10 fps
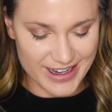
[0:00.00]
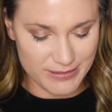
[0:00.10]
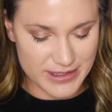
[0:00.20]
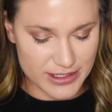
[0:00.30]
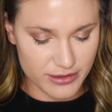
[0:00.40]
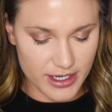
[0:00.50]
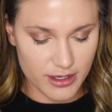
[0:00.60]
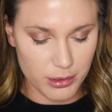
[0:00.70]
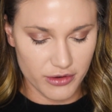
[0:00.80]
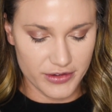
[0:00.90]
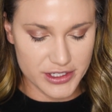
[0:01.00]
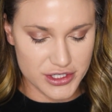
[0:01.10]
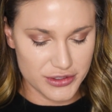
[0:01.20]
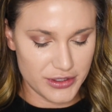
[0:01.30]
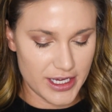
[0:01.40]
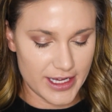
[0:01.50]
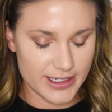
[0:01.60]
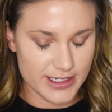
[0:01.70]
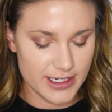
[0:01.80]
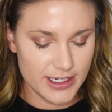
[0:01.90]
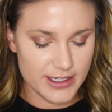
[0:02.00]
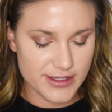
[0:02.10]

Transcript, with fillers: I'm still not a professional yet.